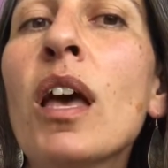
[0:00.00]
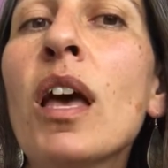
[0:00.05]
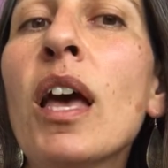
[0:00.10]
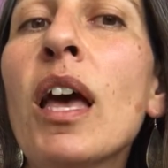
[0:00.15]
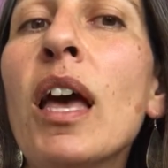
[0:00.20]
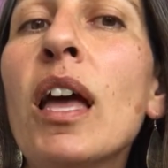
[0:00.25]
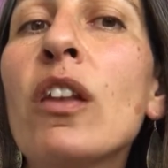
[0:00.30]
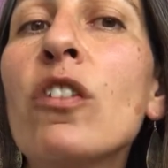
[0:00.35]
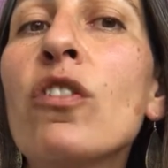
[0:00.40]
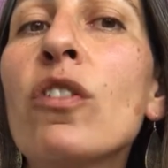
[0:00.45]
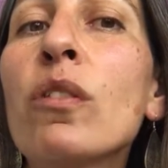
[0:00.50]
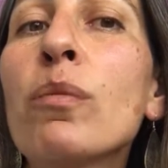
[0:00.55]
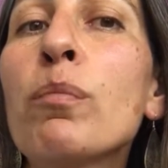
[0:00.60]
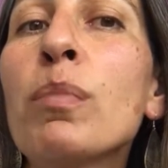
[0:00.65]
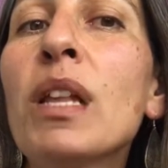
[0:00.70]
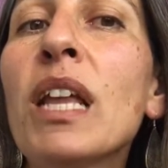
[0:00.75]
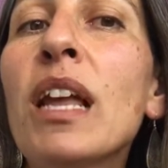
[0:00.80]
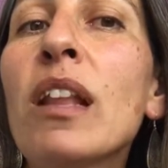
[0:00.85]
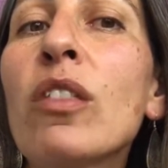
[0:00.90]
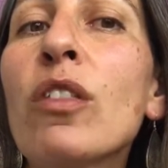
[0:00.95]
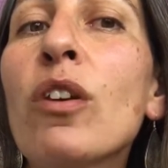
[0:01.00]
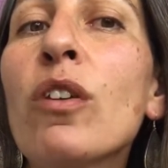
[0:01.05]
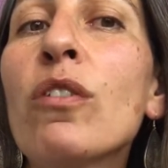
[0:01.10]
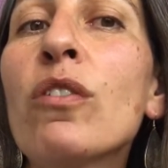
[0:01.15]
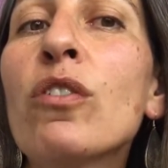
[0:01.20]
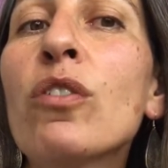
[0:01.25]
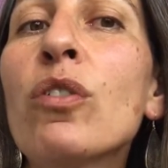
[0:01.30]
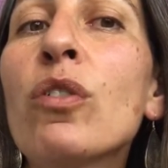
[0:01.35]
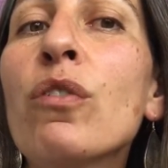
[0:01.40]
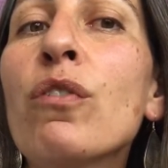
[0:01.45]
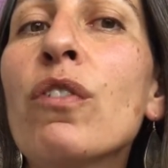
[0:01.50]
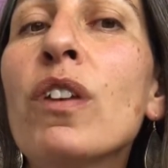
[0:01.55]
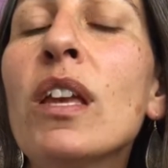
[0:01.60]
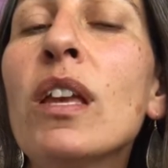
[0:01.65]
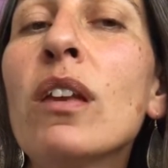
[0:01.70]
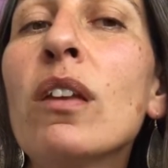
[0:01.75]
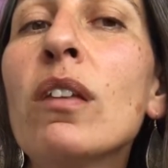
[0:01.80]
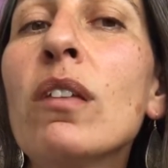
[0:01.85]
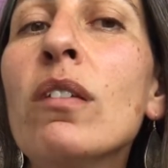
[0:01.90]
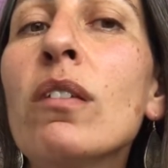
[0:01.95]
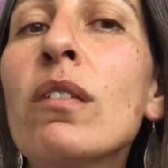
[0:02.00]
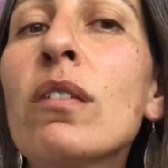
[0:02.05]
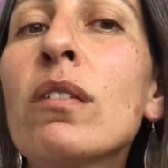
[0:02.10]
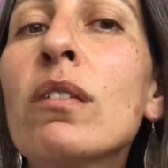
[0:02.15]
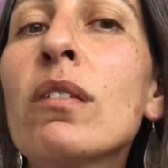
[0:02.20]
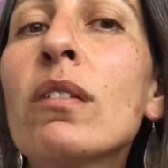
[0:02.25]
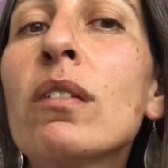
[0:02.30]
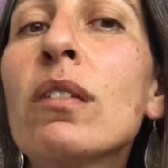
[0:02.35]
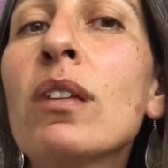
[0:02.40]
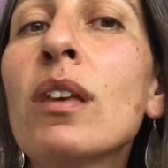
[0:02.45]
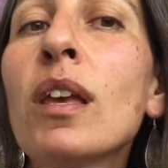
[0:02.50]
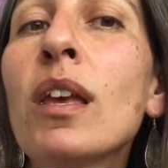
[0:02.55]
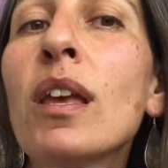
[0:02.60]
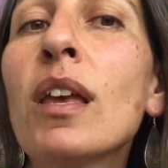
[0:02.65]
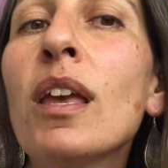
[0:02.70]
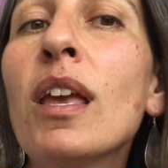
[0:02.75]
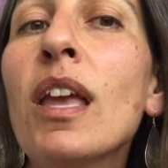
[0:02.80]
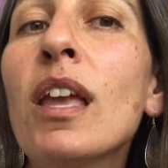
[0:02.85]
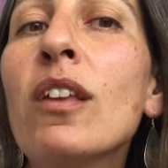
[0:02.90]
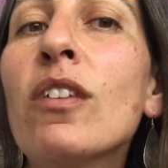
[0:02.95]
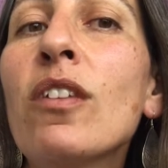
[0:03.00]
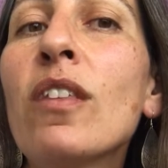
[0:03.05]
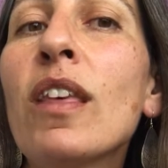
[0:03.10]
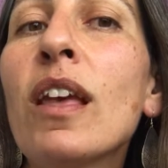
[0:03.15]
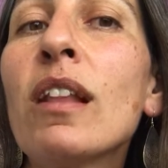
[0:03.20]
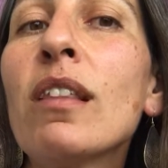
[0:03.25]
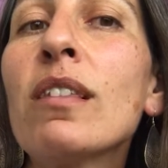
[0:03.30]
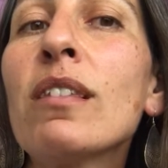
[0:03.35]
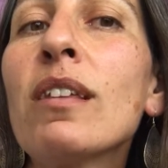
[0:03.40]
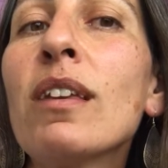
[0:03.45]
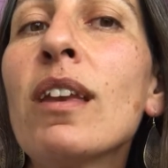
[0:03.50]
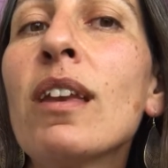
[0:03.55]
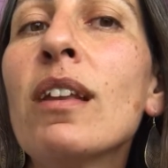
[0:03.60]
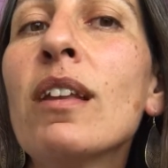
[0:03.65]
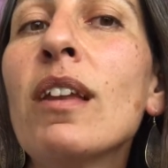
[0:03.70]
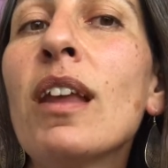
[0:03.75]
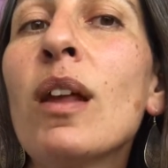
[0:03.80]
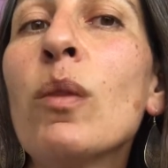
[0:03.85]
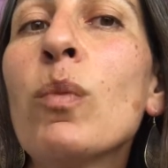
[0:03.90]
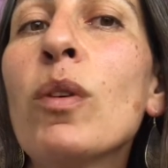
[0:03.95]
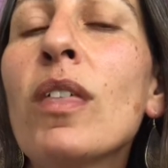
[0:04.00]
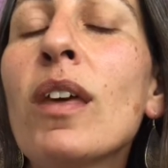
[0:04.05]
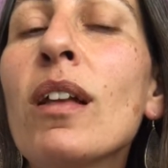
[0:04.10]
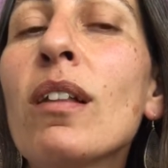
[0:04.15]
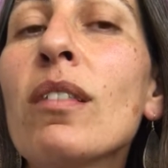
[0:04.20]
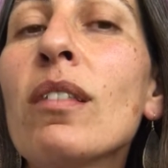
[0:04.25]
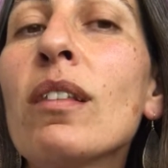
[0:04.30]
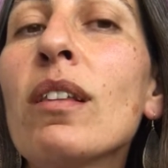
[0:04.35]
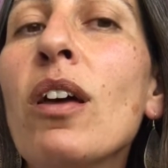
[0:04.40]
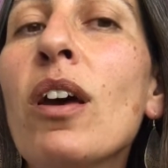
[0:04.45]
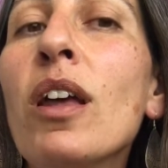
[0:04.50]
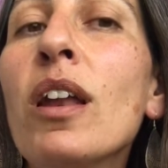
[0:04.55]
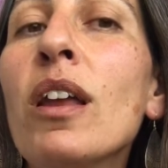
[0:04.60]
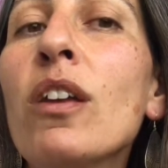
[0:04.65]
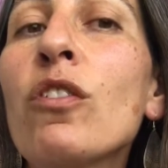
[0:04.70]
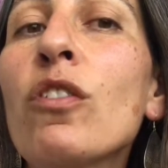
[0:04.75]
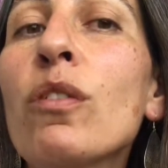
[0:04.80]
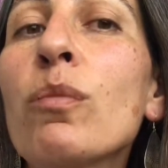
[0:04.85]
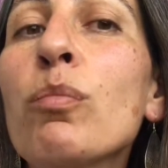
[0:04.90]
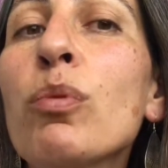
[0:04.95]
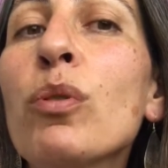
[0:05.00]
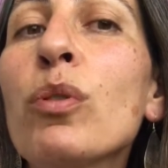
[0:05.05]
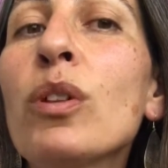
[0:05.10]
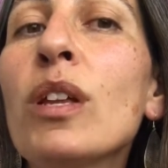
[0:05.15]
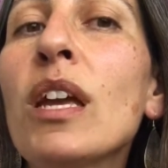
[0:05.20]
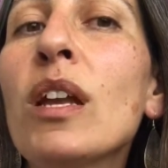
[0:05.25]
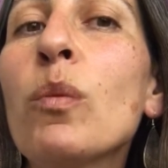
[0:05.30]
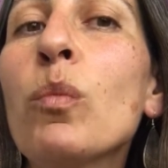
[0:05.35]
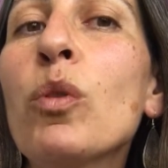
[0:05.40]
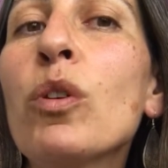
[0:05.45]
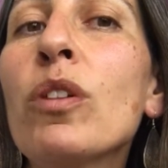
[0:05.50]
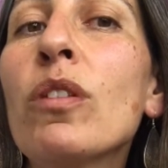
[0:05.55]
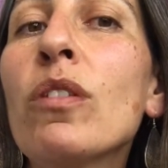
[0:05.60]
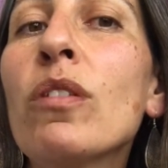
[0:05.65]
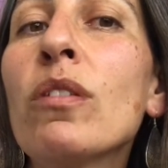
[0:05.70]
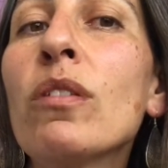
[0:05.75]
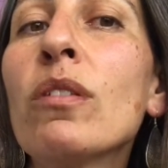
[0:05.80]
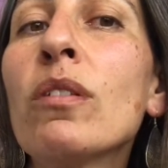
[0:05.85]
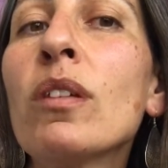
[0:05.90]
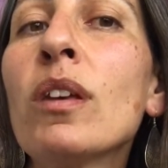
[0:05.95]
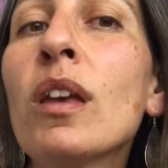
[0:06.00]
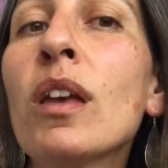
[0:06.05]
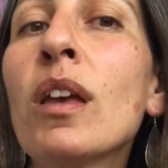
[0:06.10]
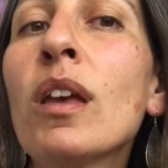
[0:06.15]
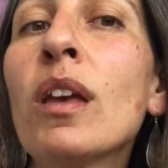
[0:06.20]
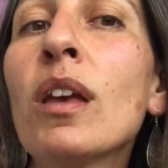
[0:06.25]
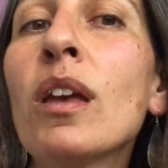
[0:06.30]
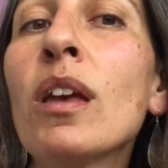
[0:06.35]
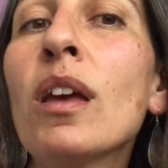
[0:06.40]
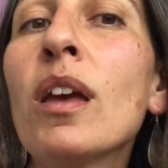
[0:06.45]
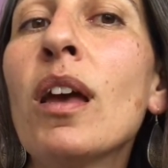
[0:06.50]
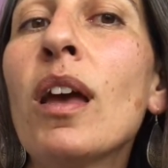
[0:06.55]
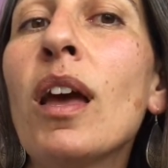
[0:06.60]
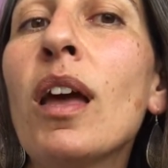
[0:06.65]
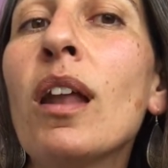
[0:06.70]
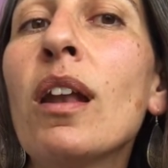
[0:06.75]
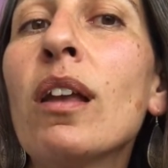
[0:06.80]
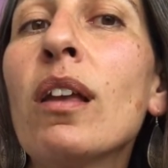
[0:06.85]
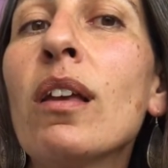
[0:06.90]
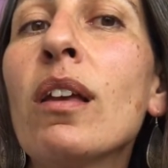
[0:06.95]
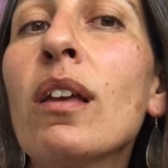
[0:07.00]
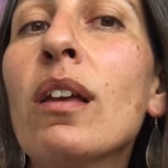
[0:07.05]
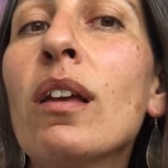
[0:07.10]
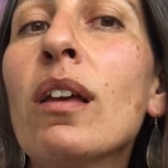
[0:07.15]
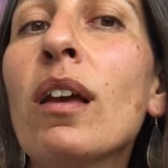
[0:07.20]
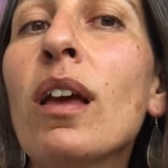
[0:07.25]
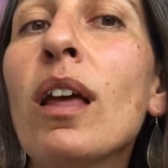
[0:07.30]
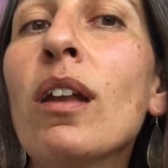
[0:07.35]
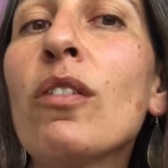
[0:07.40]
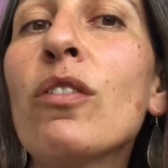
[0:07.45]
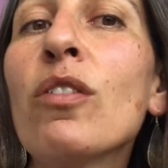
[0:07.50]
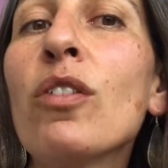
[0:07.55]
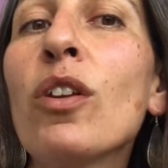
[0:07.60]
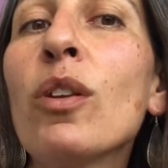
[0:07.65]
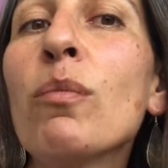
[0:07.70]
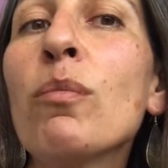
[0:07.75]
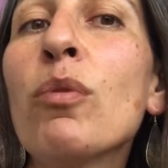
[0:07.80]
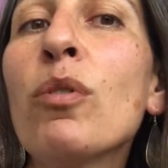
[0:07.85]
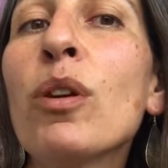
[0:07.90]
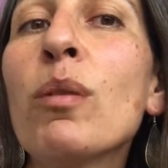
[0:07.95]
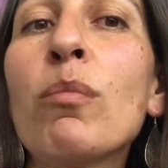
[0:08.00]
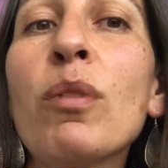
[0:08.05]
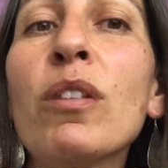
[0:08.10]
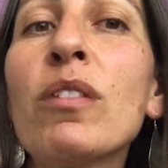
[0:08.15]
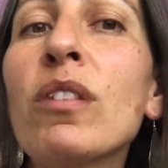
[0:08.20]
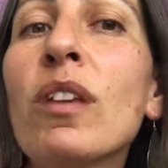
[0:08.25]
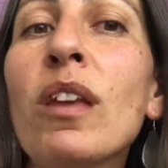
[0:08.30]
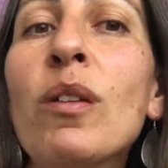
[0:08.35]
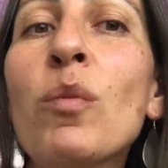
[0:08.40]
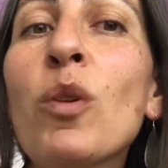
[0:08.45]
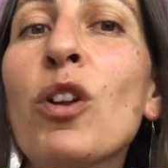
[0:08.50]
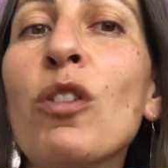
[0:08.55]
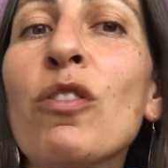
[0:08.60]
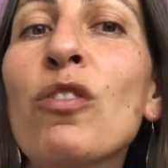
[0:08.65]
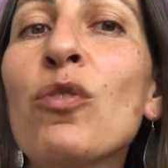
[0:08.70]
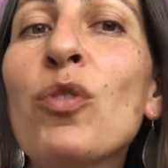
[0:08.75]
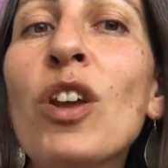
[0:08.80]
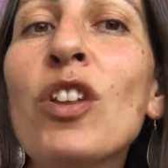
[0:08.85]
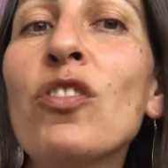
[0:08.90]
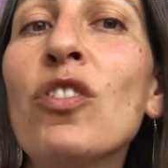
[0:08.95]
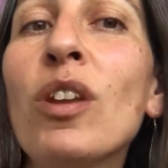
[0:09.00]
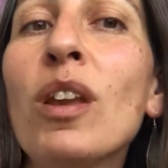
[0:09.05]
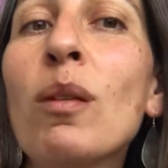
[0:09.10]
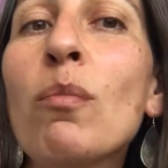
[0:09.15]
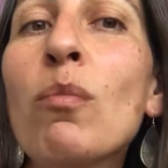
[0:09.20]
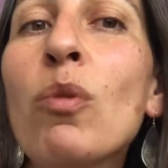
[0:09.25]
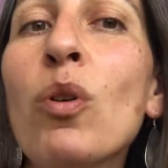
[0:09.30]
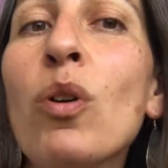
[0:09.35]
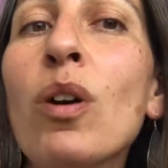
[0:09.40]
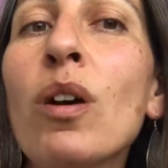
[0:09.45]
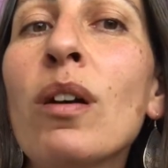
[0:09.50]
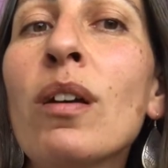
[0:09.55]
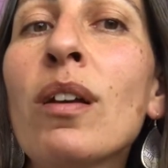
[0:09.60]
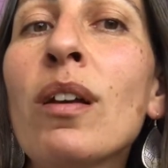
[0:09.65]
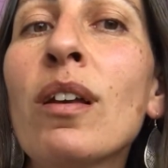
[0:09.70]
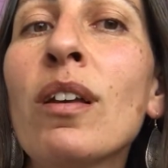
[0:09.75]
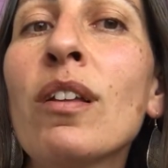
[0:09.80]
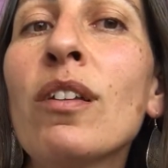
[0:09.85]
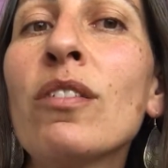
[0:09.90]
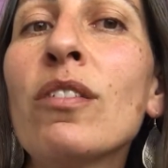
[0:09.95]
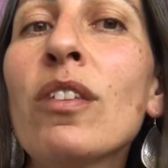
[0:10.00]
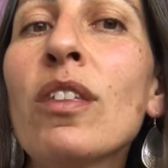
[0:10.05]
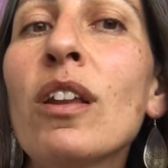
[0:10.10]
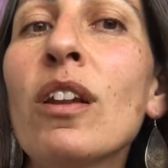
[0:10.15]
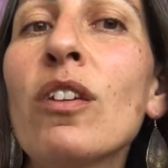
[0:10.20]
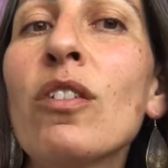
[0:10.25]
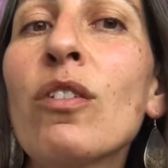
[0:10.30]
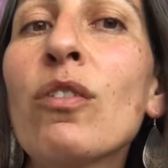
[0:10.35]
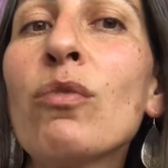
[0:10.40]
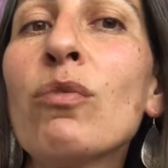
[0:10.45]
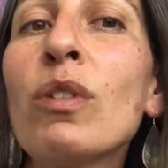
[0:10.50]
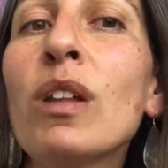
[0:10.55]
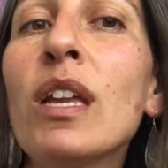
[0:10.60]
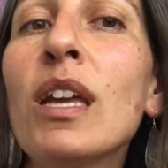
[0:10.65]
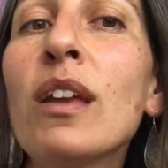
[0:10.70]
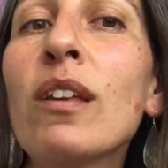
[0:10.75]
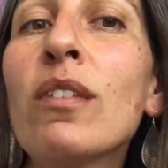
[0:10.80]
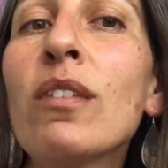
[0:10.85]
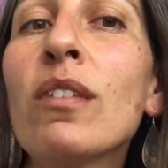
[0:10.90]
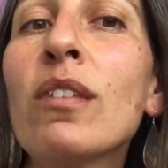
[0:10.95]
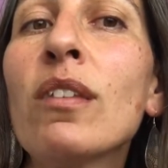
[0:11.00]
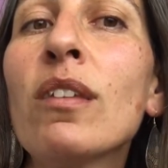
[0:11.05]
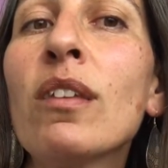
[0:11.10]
and just plant those 2 fingers into that skin, and without sliding, just pull inwards. And at a certain point my skin won't stretch anymore. So then I just release,